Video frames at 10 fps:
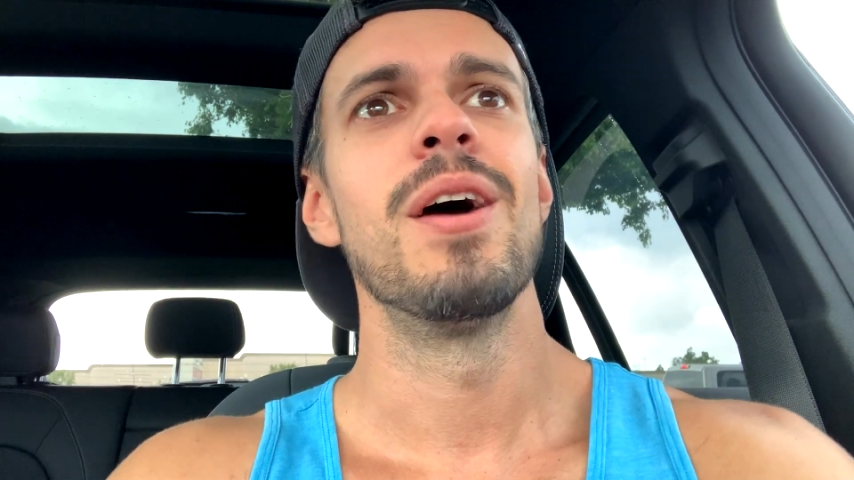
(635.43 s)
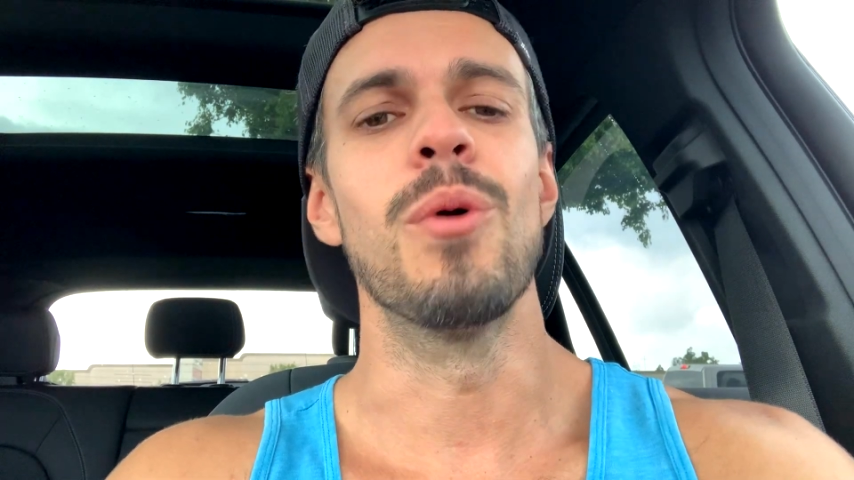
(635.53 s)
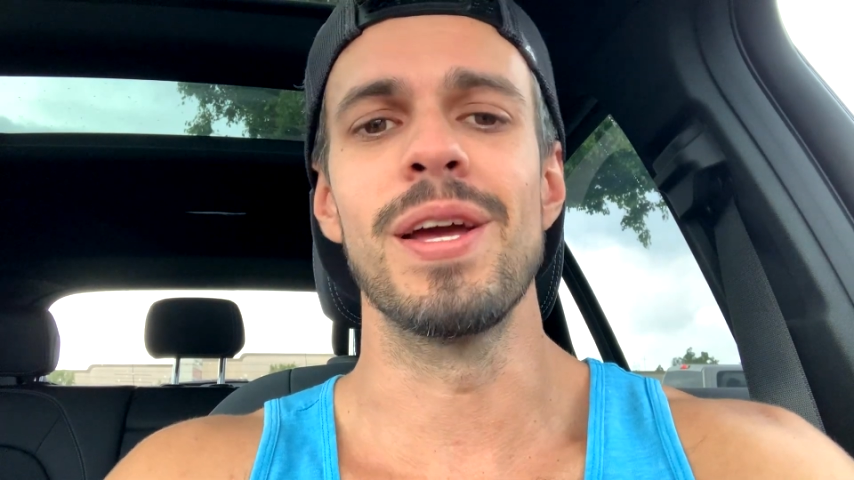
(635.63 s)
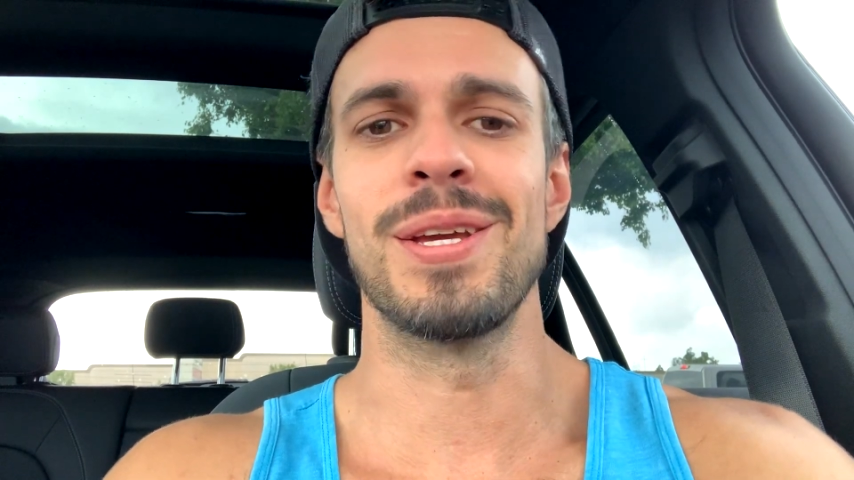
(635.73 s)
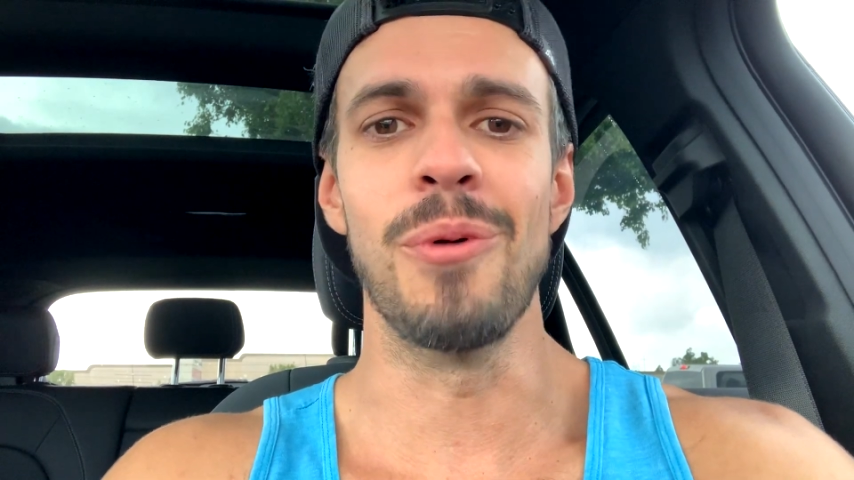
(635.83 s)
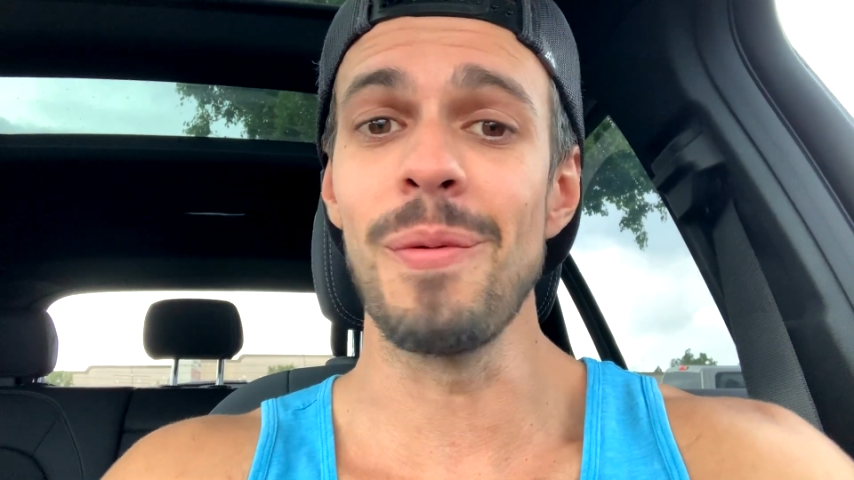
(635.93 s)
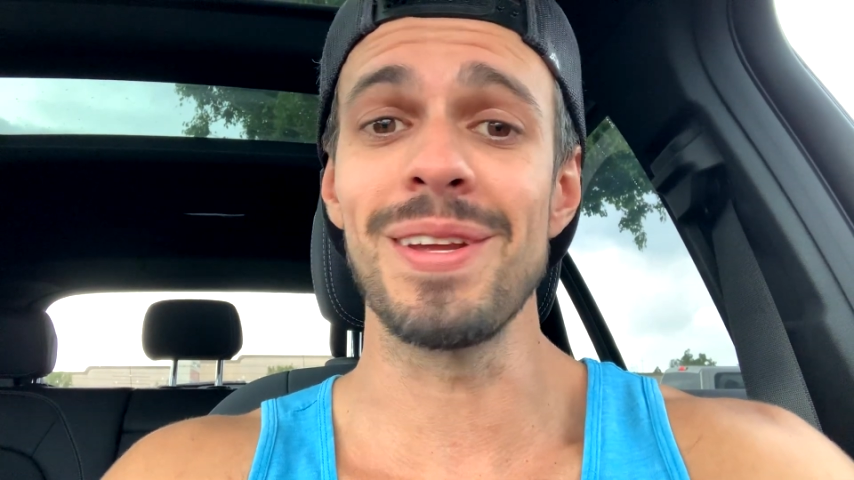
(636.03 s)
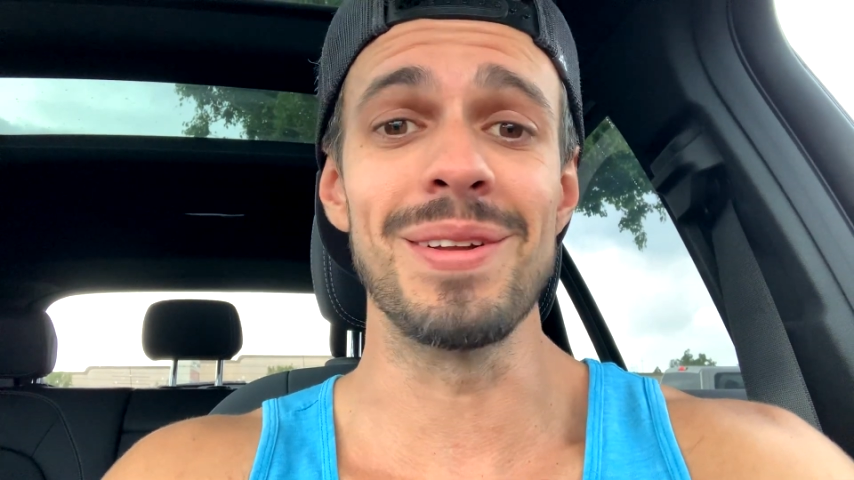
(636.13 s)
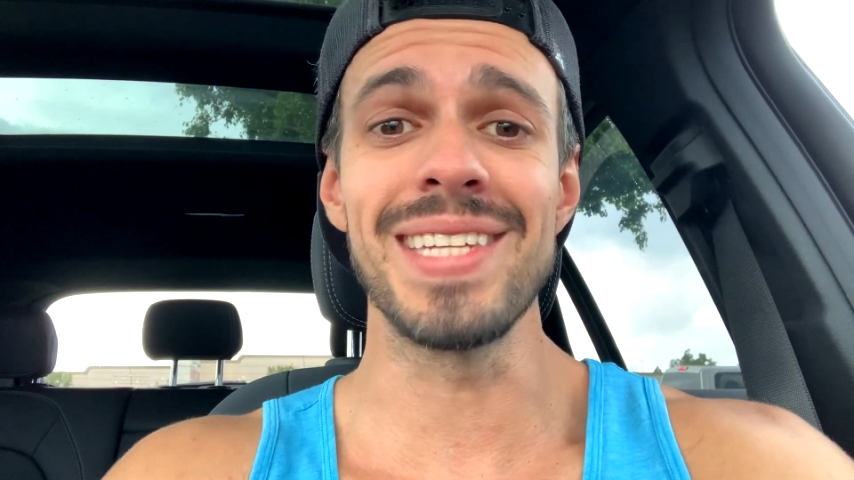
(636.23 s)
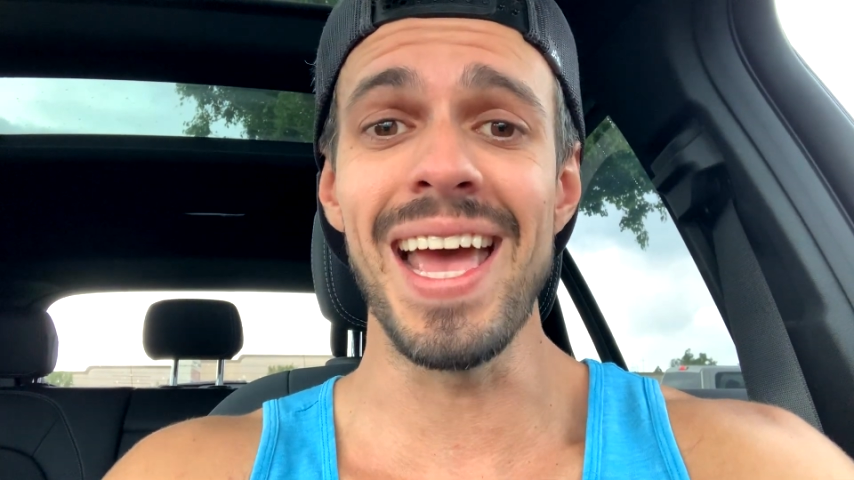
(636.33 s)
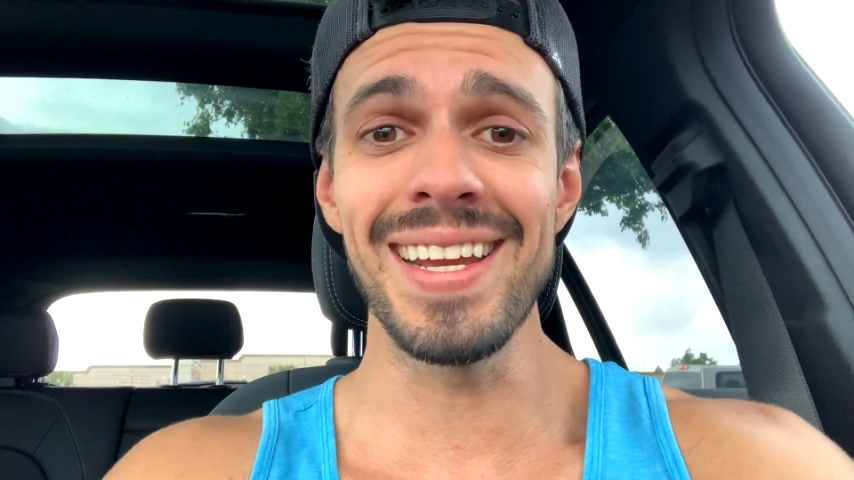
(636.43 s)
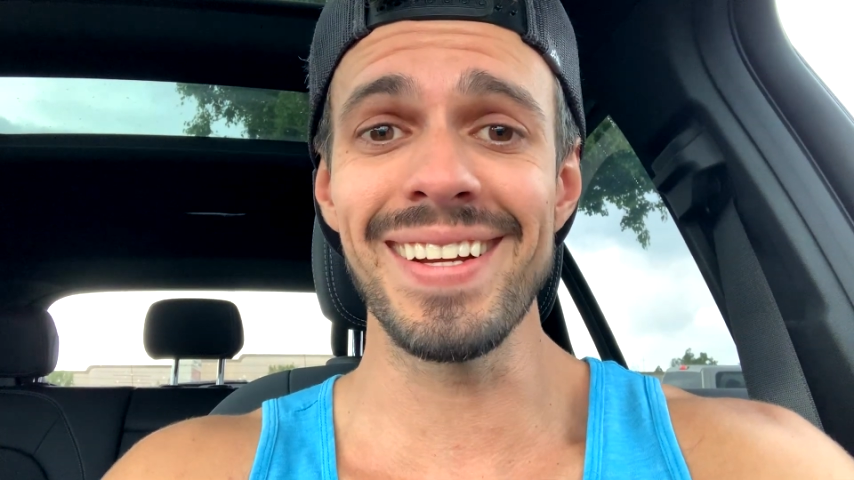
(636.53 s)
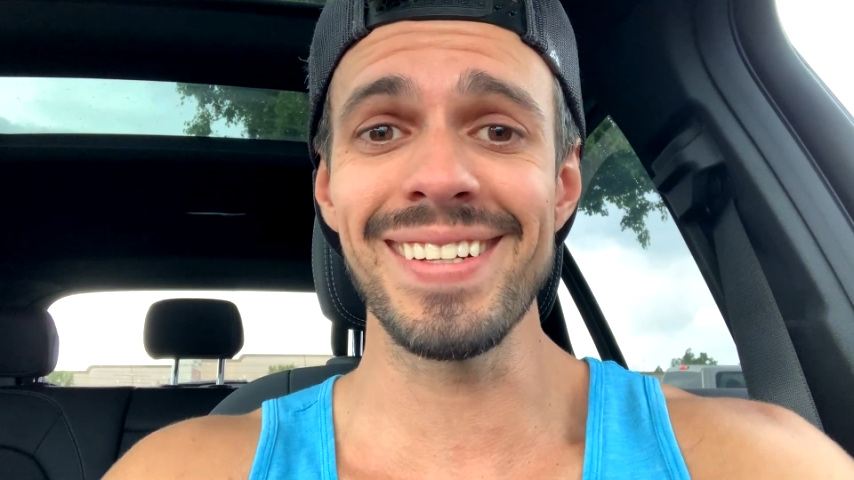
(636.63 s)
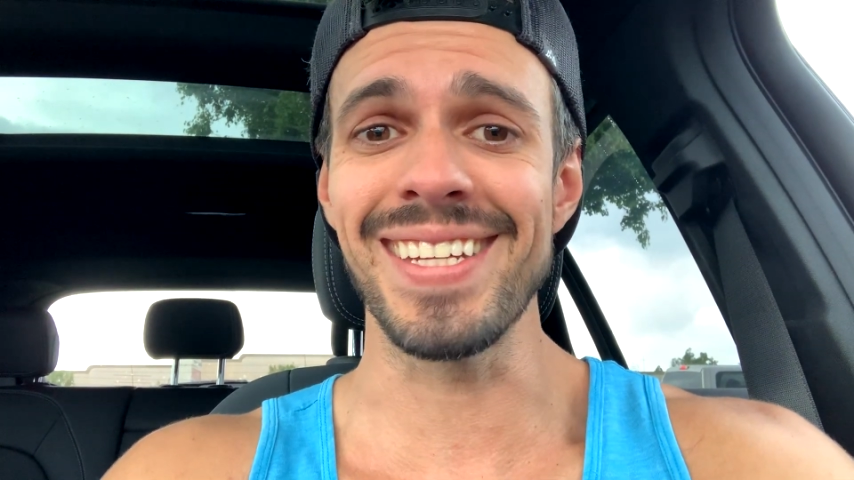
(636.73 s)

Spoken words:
what, you want me to go 10 years?